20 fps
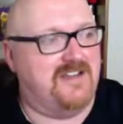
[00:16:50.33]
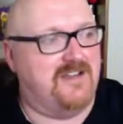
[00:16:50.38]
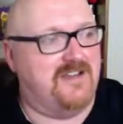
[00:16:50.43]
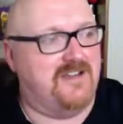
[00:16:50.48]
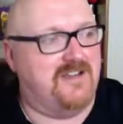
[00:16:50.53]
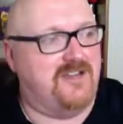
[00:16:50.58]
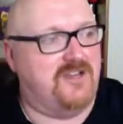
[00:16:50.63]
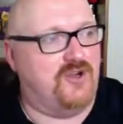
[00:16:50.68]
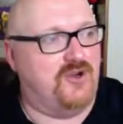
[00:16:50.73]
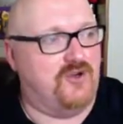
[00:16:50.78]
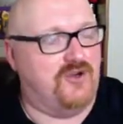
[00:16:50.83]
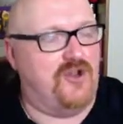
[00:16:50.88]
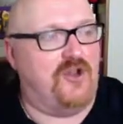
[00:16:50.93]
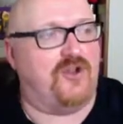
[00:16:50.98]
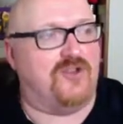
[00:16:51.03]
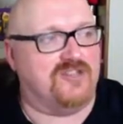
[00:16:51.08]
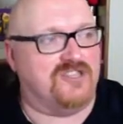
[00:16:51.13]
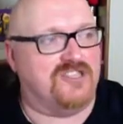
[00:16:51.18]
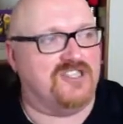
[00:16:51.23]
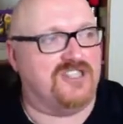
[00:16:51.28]
you're
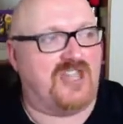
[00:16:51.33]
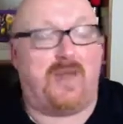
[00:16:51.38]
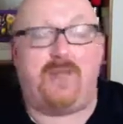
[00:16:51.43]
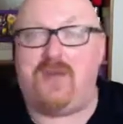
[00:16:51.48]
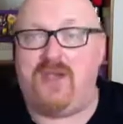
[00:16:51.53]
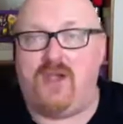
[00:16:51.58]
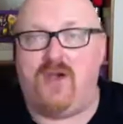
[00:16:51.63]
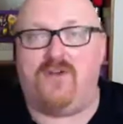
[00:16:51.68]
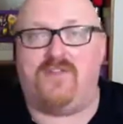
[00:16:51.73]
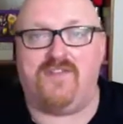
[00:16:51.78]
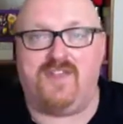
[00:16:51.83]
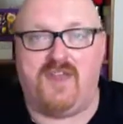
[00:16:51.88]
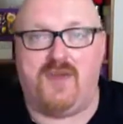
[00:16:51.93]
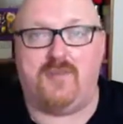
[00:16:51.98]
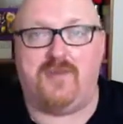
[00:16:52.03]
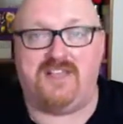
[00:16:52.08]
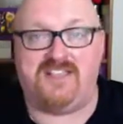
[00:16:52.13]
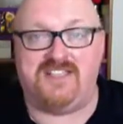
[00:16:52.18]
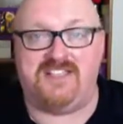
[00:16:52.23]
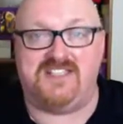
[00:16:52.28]
not stepping off the
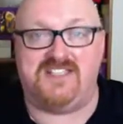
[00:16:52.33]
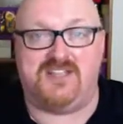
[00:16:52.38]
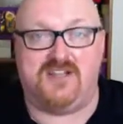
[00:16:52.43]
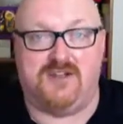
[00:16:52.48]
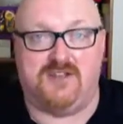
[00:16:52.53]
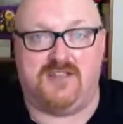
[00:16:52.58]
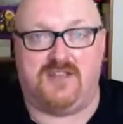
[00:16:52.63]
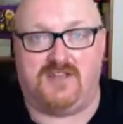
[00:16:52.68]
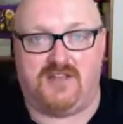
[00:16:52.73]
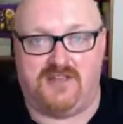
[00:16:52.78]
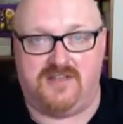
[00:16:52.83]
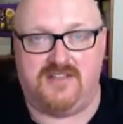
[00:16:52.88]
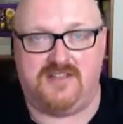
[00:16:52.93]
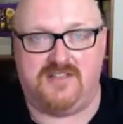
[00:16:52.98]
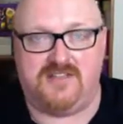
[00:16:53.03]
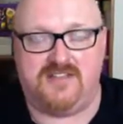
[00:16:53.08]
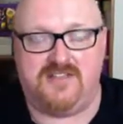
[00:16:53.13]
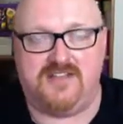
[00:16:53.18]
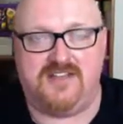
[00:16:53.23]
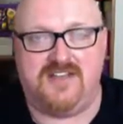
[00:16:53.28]
abyss into
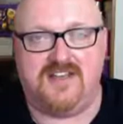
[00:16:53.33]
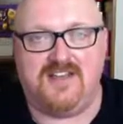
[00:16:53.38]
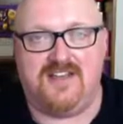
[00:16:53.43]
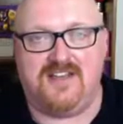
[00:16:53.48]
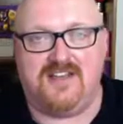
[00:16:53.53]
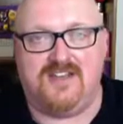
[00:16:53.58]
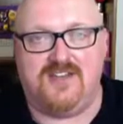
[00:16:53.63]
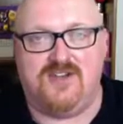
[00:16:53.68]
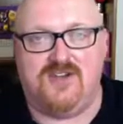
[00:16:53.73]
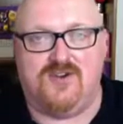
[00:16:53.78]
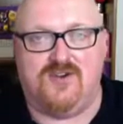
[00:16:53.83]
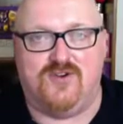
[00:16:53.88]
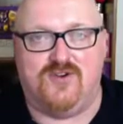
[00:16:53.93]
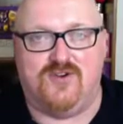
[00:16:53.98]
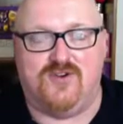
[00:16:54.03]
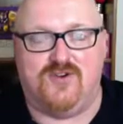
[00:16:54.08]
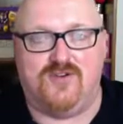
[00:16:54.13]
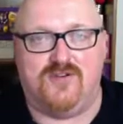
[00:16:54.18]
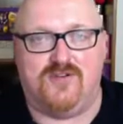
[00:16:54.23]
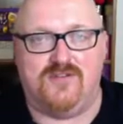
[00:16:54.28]
nothingness.
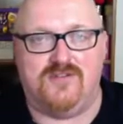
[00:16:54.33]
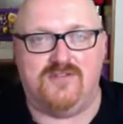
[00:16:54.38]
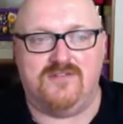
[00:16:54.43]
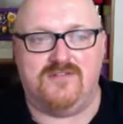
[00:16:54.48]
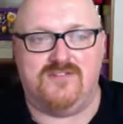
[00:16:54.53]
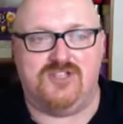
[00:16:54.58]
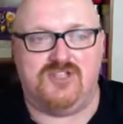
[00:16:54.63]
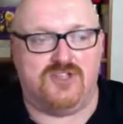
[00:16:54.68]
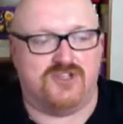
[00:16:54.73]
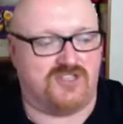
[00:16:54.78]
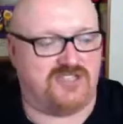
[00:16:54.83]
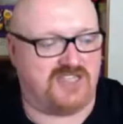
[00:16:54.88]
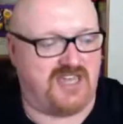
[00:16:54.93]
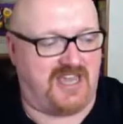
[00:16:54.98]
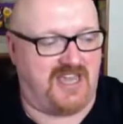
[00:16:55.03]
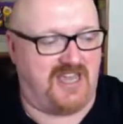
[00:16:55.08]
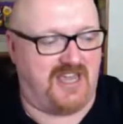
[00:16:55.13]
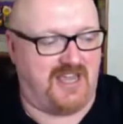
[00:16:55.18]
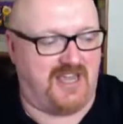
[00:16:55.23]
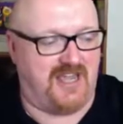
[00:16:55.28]
You're just
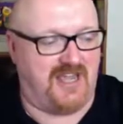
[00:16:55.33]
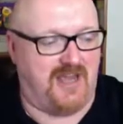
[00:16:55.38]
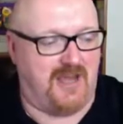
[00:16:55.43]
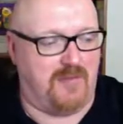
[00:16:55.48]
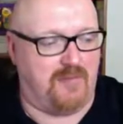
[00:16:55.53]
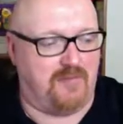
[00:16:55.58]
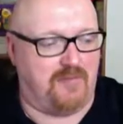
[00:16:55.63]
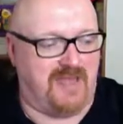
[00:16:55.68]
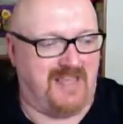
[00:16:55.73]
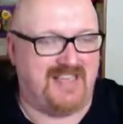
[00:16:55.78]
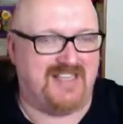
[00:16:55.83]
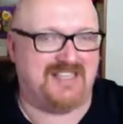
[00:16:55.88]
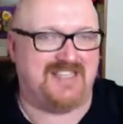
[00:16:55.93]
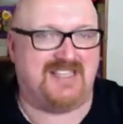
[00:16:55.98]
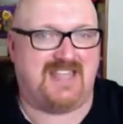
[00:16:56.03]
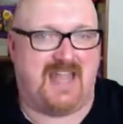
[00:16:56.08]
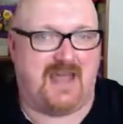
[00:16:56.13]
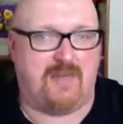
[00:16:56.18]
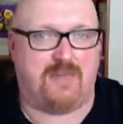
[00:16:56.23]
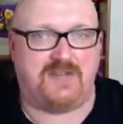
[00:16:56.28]
taking a big
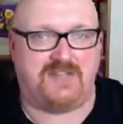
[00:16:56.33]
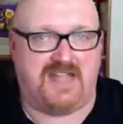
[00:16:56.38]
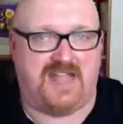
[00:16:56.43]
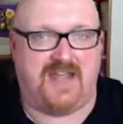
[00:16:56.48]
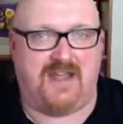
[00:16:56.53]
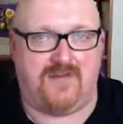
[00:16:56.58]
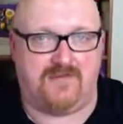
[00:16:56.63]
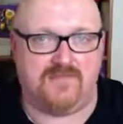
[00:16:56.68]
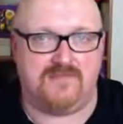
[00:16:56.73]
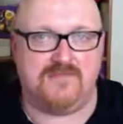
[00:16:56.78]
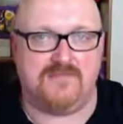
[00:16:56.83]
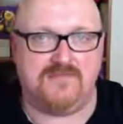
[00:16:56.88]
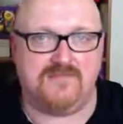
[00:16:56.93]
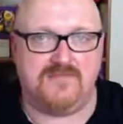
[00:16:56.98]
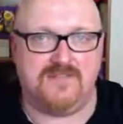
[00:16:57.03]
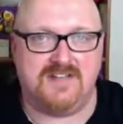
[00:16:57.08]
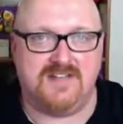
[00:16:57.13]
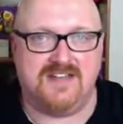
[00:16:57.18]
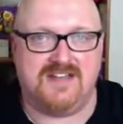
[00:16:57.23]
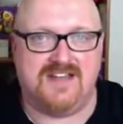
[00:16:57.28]
step down.
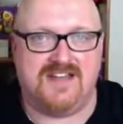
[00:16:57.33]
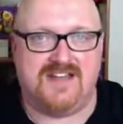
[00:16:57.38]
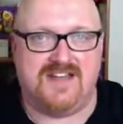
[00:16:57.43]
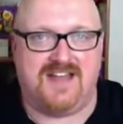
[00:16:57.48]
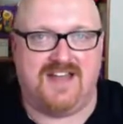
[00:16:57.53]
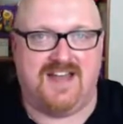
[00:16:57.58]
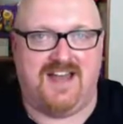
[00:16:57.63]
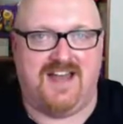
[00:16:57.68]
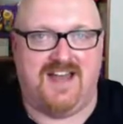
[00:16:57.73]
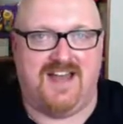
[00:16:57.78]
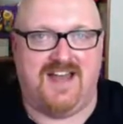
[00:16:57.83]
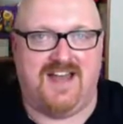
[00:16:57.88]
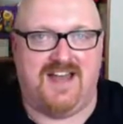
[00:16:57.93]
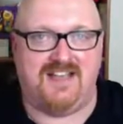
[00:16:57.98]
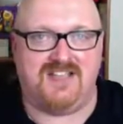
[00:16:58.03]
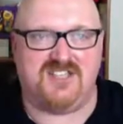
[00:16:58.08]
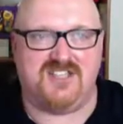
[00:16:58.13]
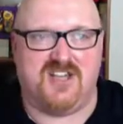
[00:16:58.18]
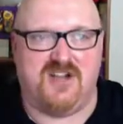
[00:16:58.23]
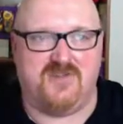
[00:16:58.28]

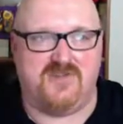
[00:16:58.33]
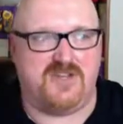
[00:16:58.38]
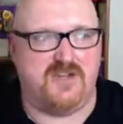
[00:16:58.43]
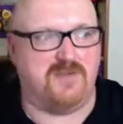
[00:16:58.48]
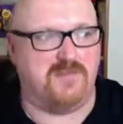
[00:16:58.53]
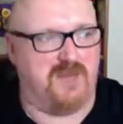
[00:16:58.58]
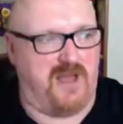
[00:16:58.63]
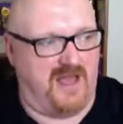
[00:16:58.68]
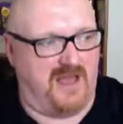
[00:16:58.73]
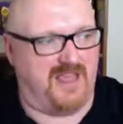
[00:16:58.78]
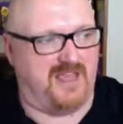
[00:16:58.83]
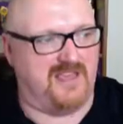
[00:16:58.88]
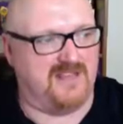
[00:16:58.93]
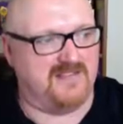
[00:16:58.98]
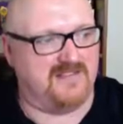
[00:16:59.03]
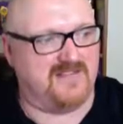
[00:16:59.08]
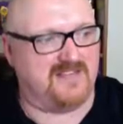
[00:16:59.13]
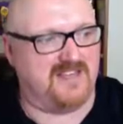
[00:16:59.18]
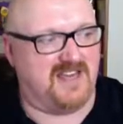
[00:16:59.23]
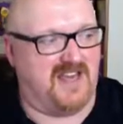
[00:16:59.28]
So you might
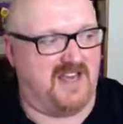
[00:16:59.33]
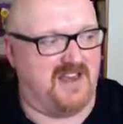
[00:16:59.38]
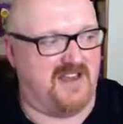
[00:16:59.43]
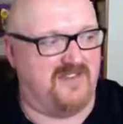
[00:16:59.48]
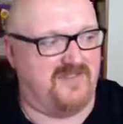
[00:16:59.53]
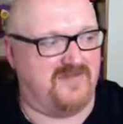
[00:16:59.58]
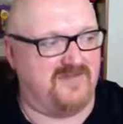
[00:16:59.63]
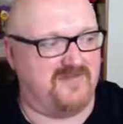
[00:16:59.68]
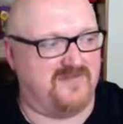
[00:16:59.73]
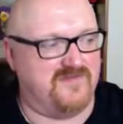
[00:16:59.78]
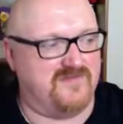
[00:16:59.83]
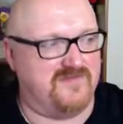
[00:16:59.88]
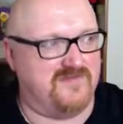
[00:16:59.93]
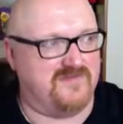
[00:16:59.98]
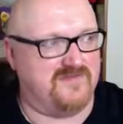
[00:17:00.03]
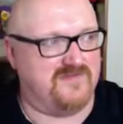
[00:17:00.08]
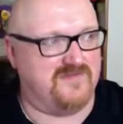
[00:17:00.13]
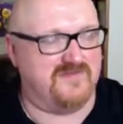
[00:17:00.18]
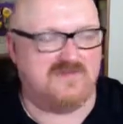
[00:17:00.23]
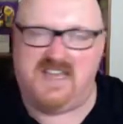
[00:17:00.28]
kind of
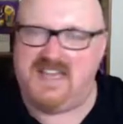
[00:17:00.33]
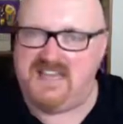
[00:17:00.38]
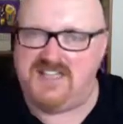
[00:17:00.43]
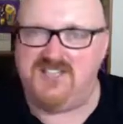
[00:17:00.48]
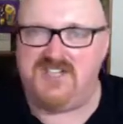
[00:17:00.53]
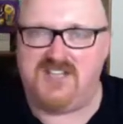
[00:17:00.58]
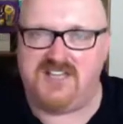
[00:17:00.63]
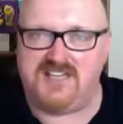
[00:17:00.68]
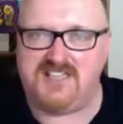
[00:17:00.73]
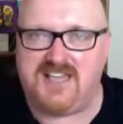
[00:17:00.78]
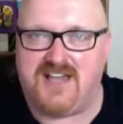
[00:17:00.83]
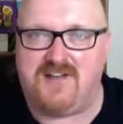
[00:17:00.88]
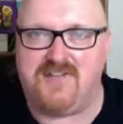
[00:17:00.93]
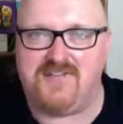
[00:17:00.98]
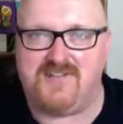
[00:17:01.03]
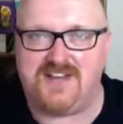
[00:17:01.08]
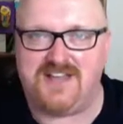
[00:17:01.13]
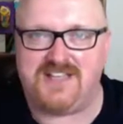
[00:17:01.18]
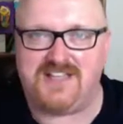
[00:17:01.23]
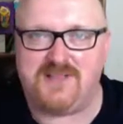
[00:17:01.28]
injure
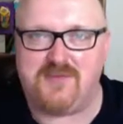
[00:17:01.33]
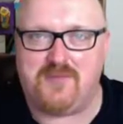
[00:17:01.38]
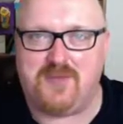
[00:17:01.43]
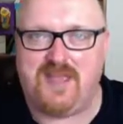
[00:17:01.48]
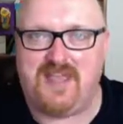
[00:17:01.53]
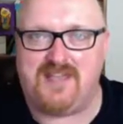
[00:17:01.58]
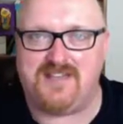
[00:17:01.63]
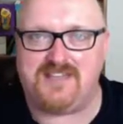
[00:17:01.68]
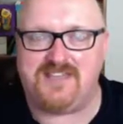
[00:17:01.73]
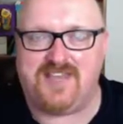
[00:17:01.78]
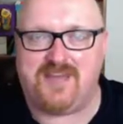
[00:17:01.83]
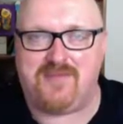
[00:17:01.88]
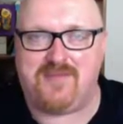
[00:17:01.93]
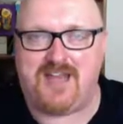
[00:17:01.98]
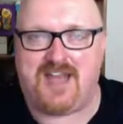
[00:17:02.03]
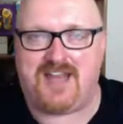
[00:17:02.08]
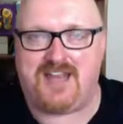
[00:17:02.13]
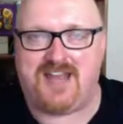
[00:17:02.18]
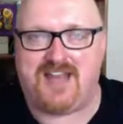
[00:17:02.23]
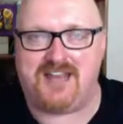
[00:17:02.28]
yourself a little bit to keep
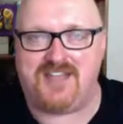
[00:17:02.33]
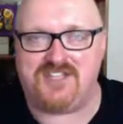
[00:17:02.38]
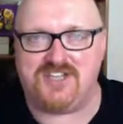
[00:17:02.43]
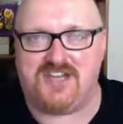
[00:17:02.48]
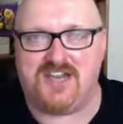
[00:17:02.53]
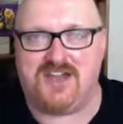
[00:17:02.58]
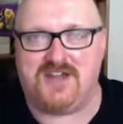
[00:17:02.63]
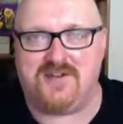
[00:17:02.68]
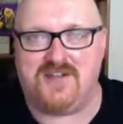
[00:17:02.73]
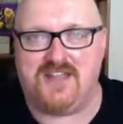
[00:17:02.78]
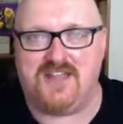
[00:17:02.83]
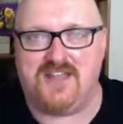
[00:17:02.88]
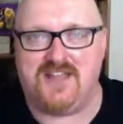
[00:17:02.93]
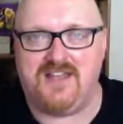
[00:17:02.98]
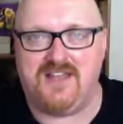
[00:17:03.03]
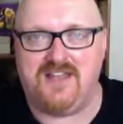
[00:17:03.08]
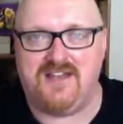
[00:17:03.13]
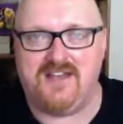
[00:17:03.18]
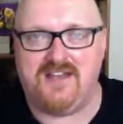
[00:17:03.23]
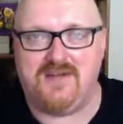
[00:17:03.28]
that analogy going,
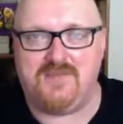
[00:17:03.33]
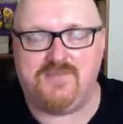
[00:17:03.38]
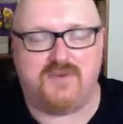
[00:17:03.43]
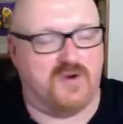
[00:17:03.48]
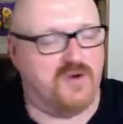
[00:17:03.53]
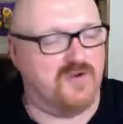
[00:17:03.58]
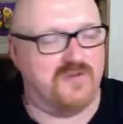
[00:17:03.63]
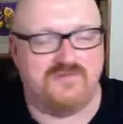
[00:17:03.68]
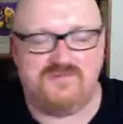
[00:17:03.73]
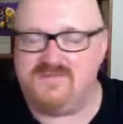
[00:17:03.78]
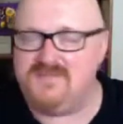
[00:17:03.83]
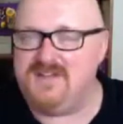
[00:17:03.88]
but